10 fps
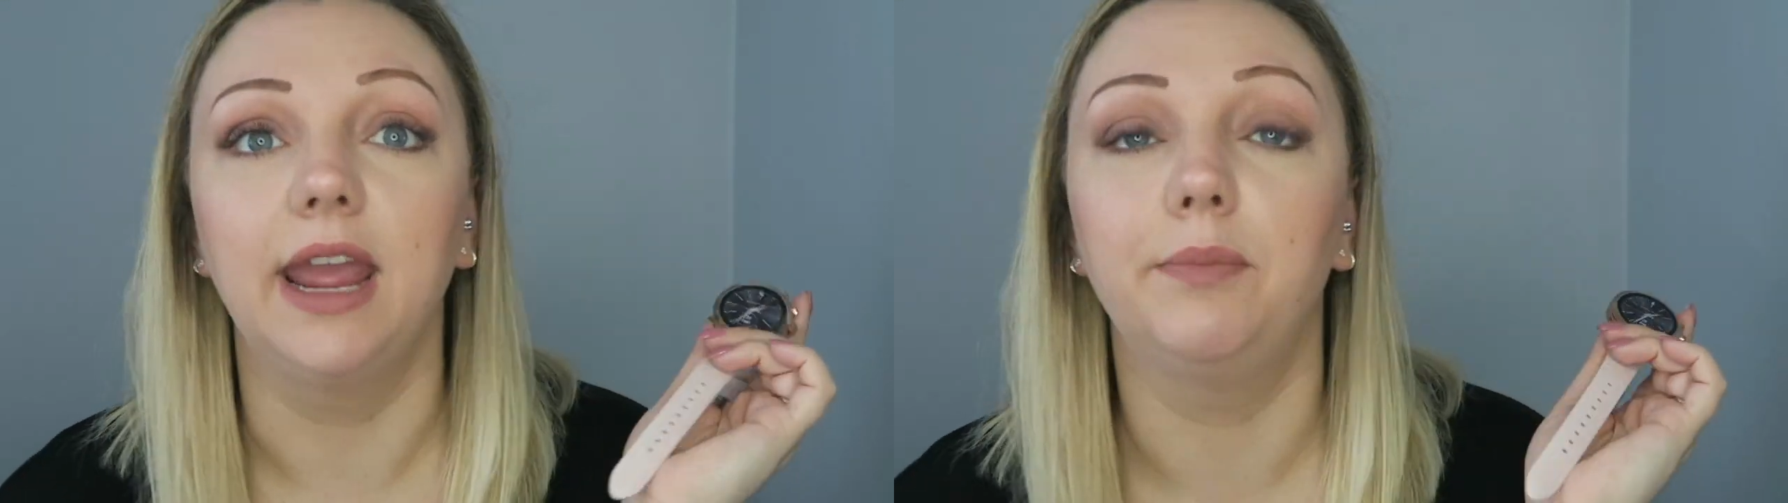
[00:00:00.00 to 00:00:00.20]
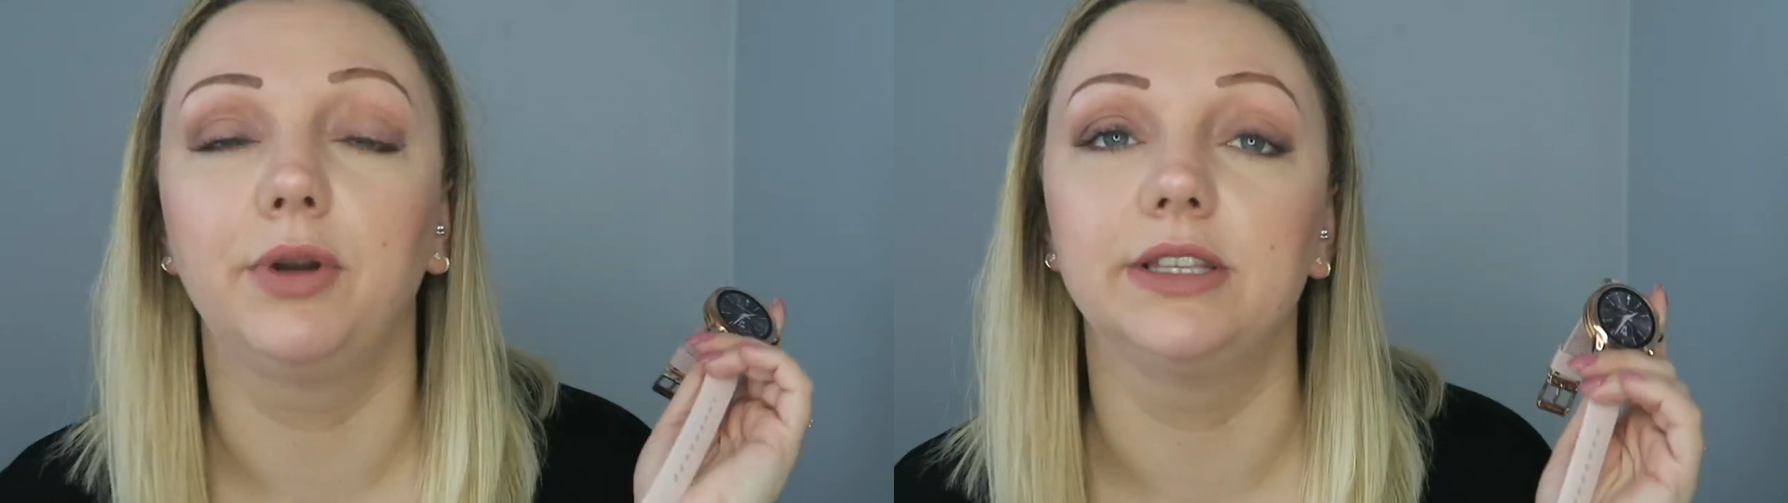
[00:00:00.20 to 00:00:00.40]

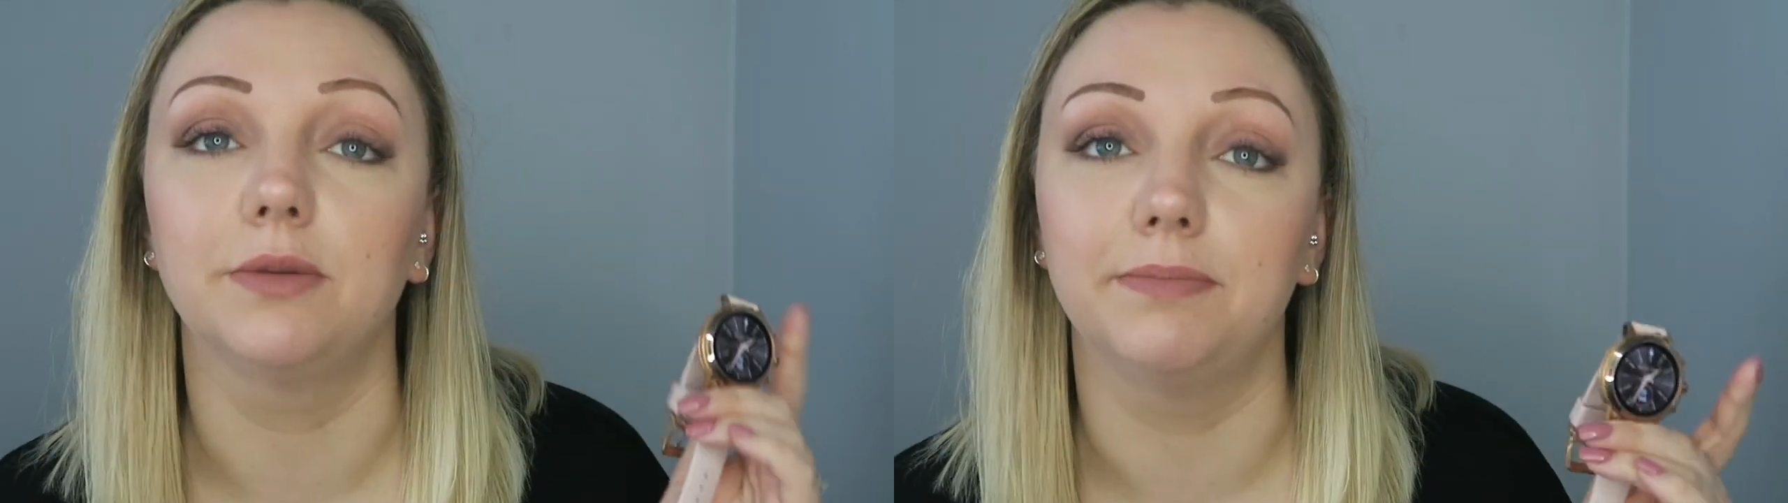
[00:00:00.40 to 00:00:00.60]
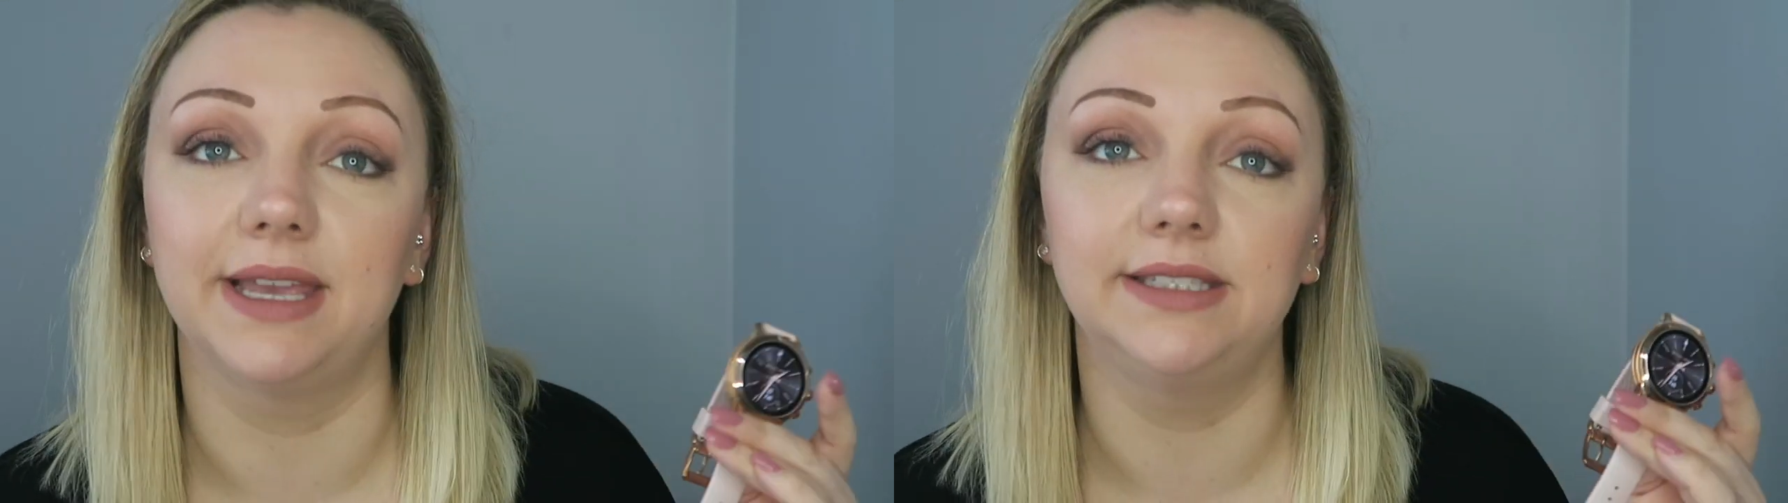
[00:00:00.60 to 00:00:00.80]
It brings
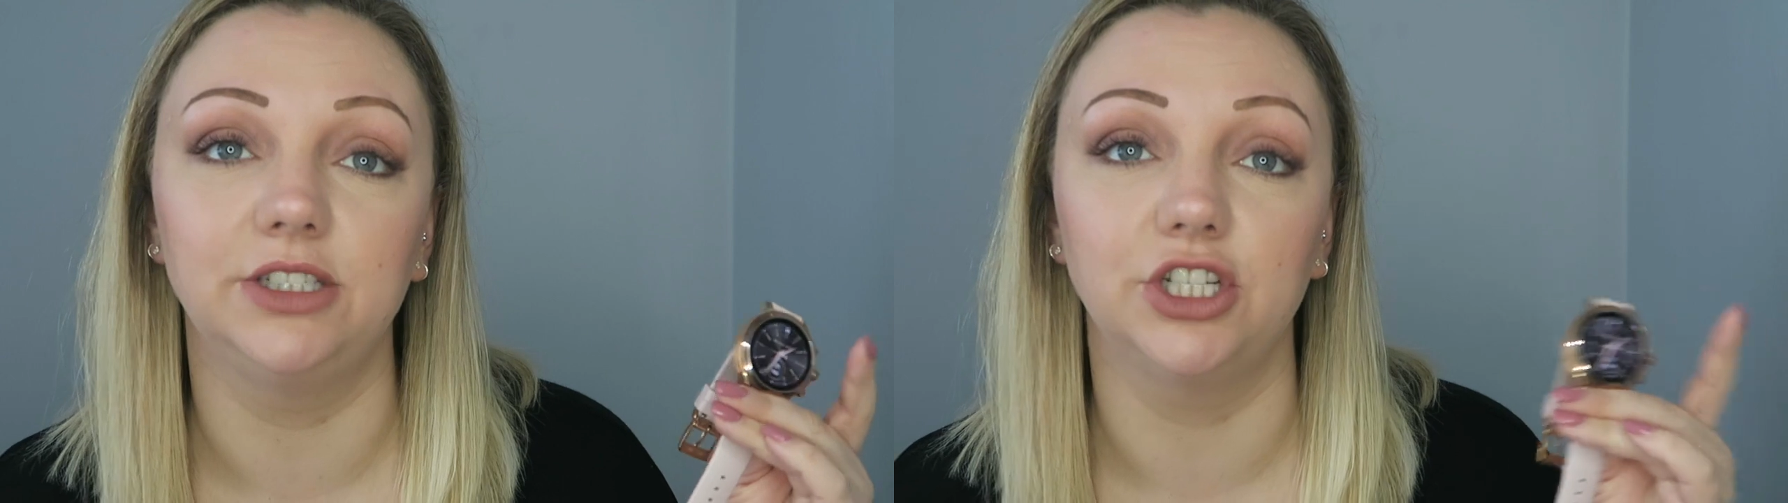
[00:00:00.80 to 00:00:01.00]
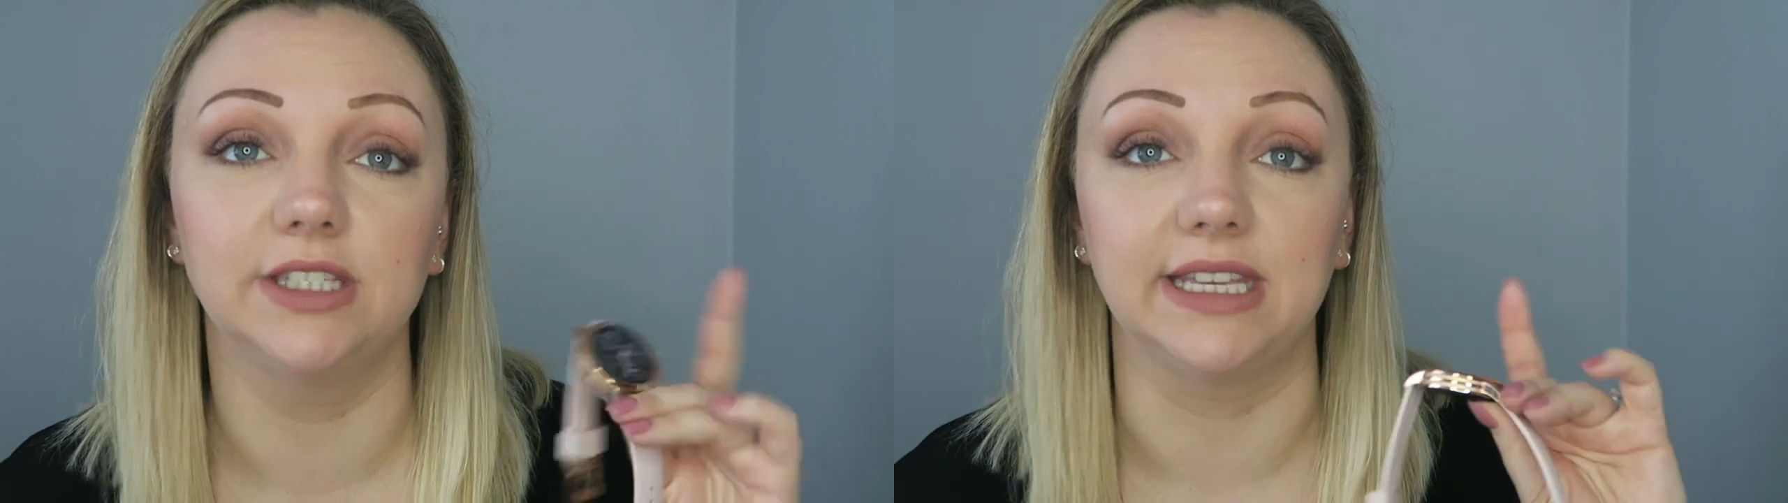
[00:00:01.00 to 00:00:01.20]
up
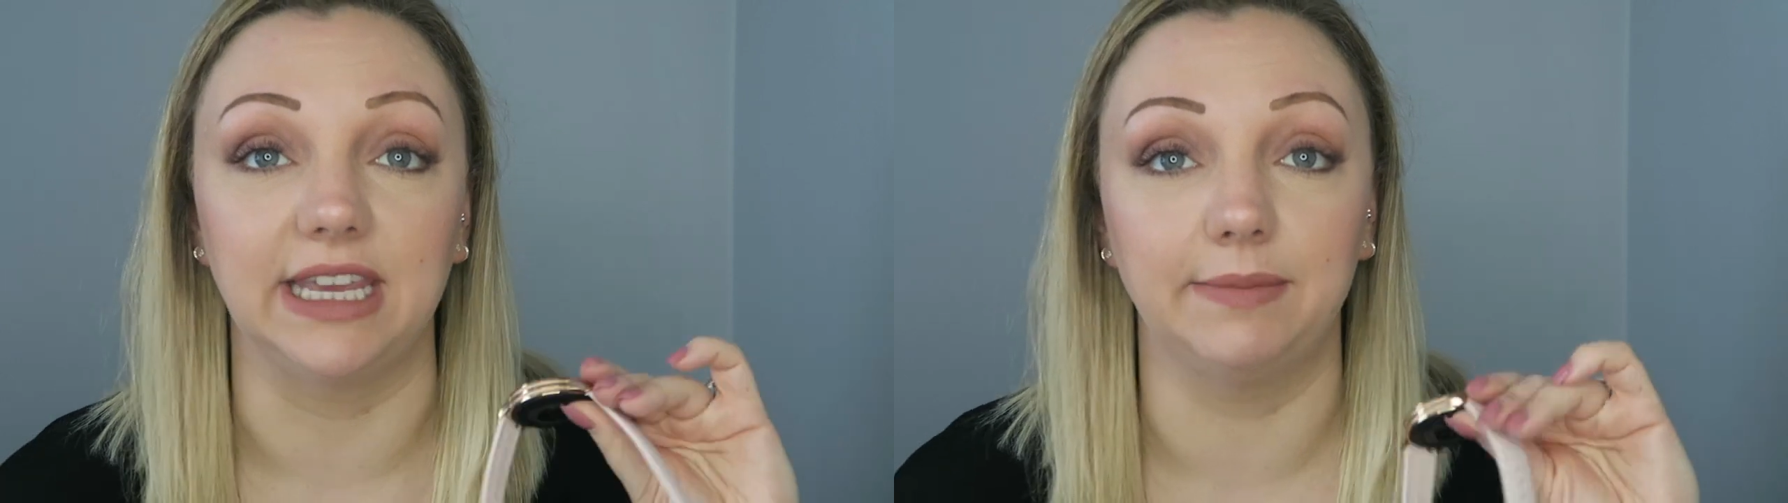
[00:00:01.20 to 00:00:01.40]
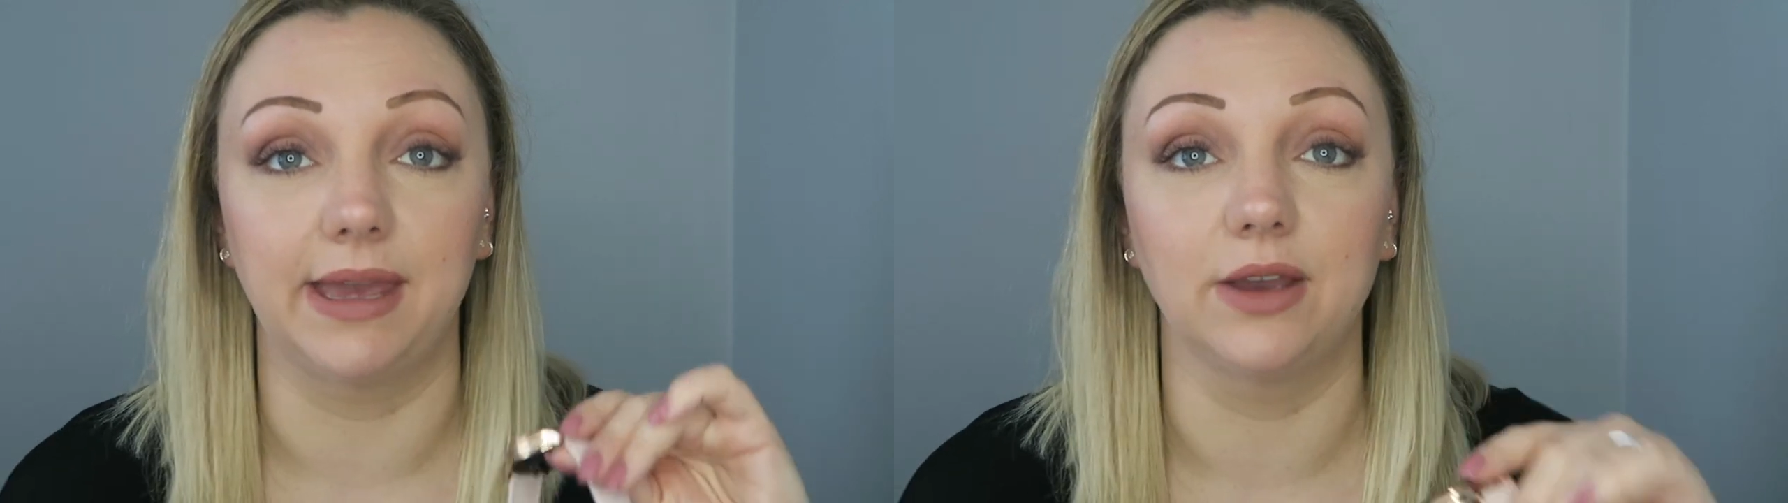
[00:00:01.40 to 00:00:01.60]
messages,
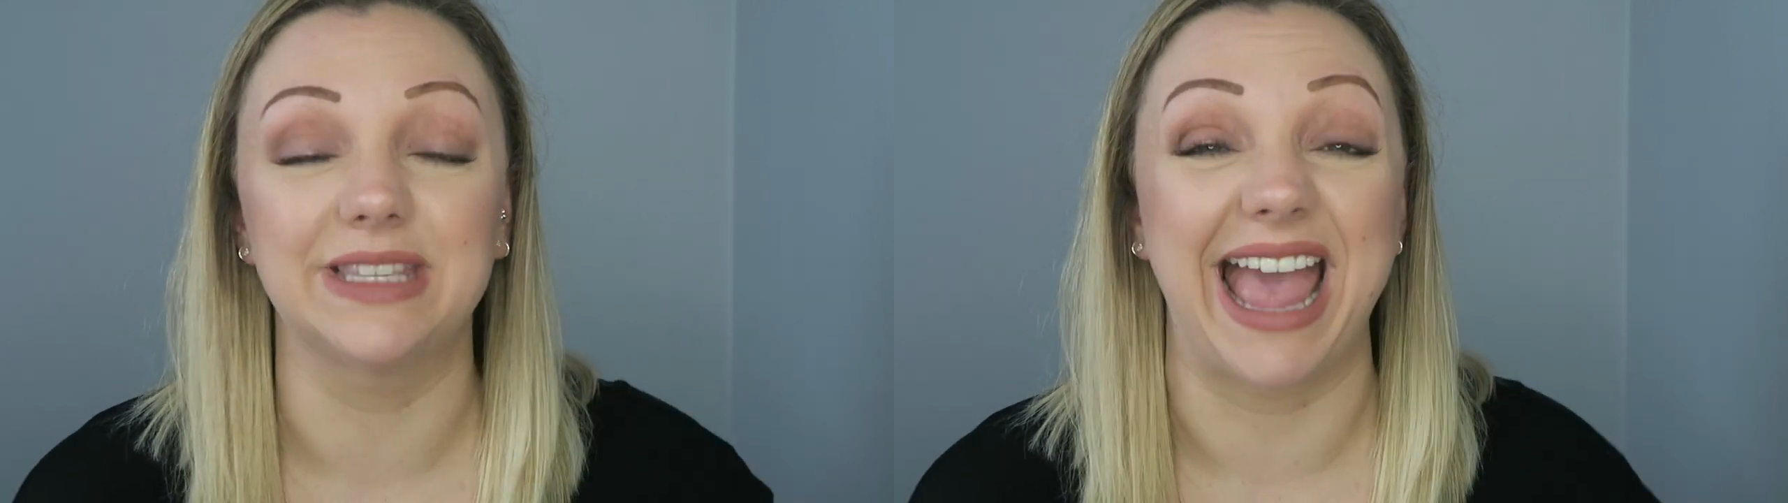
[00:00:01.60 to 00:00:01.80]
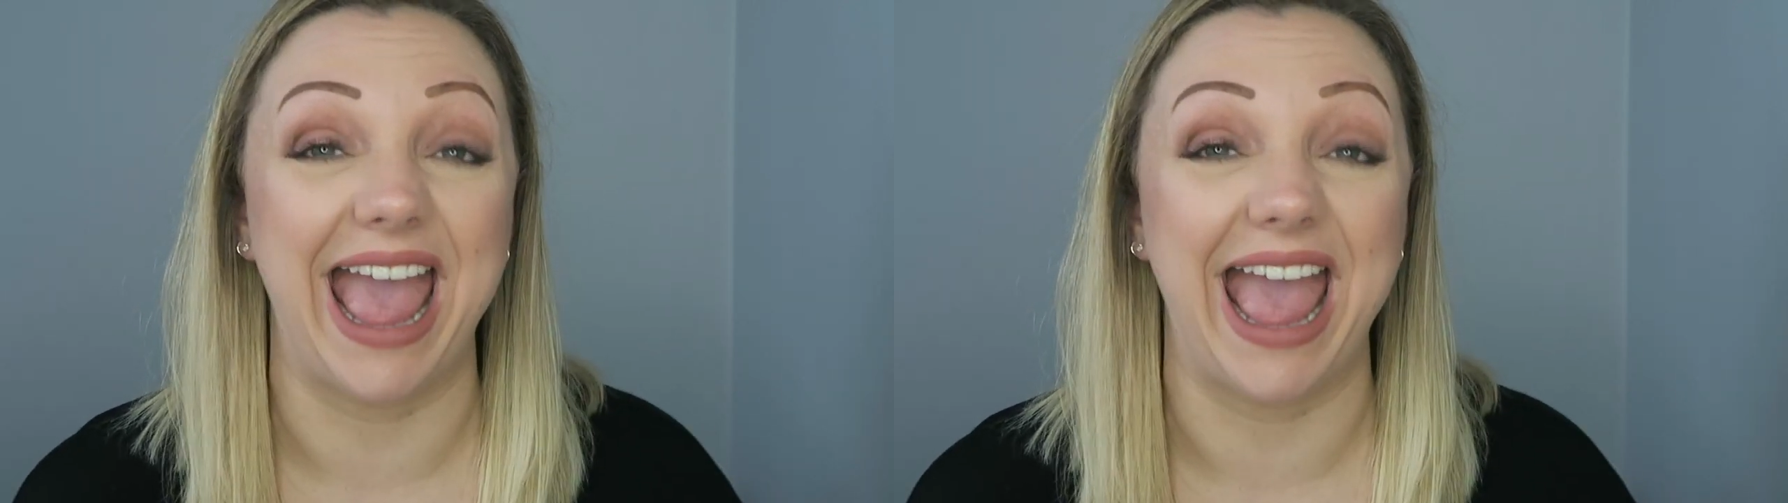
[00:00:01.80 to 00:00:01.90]
emails,